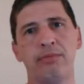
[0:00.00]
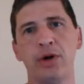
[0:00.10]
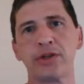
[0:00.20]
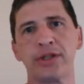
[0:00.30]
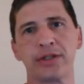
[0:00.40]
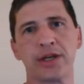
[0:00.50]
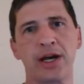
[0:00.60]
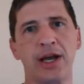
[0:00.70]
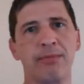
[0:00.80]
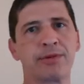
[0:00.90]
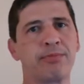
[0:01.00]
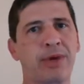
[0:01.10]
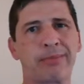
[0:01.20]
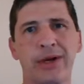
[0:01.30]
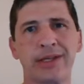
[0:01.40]
most of the times,
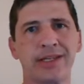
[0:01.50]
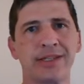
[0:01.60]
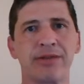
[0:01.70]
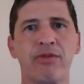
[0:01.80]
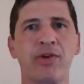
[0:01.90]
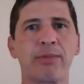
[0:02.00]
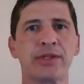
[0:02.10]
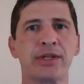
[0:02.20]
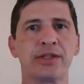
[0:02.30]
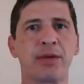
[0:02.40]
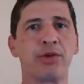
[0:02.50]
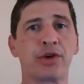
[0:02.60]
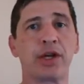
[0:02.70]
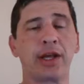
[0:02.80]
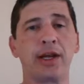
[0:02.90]
I'd probably say 75% of the time, you're
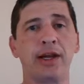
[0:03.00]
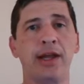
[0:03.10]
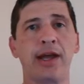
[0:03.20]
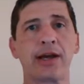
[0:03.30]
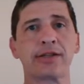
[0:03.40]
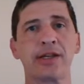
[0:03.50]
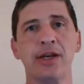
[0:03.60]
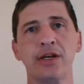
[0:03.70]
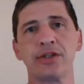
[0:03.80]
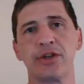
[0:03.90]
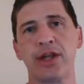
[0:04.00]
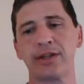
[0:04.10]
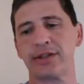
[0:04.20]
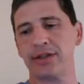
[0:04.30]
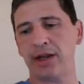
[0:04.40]
going to get an EX. So
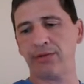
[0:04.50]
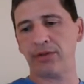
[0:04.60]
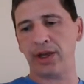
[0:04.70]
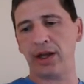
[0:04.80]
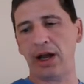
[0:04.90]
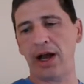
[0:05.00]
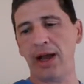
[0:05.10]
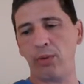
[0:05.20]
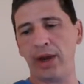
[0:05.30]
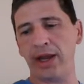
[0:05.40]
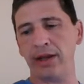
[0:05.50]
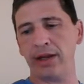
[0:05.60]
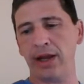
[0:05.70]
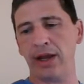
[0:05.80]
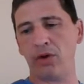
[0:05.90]
that's definitely, I wait
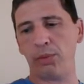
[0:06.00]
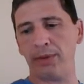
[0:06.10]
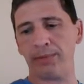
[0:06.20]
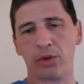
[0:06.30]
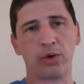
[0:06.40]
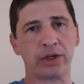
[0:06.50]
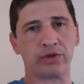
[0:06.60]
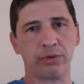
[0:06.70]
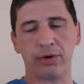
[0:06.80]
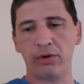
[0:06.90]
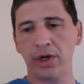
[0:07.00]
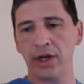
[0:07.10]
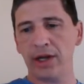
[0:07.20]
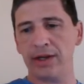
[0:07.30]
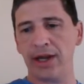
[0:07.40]
and open up the quadruple.
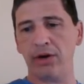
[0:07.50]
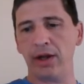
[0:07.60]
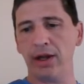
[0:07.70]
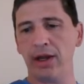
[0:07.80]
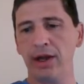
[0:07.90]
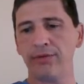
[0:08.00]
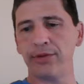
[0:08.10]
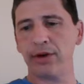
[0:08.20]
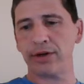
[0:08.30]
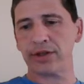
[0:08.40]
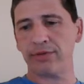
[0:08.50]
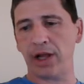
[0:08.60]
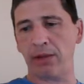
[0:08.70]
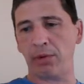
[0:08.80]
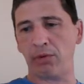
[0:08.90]
Now, if there is
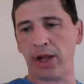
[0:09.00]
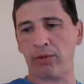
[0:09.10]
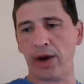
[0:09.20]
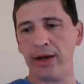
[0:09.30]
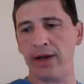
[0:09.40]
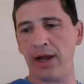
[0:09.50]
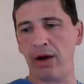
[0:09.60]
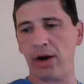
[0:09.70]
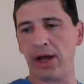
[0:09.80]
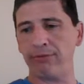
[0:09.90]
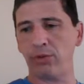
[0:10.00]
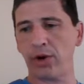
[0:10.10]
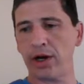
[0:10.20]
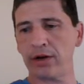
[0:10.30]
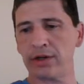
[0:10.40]
available, like right now, I have
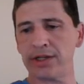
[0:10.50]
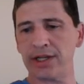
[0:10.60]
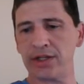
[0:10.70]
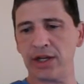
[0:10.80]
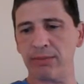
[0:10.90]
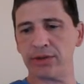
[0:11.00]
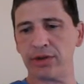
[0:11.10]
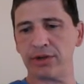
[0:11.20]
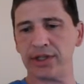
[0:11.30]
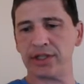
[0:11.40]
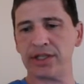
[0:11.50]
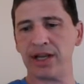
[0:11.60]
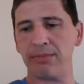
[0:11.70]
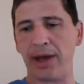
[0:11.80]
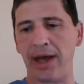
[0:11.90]
410 gems. There's these
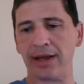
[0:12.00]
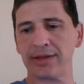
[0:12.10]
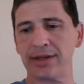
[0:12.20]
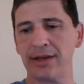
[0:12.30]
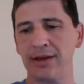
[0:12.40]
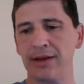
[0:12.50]
10 packs.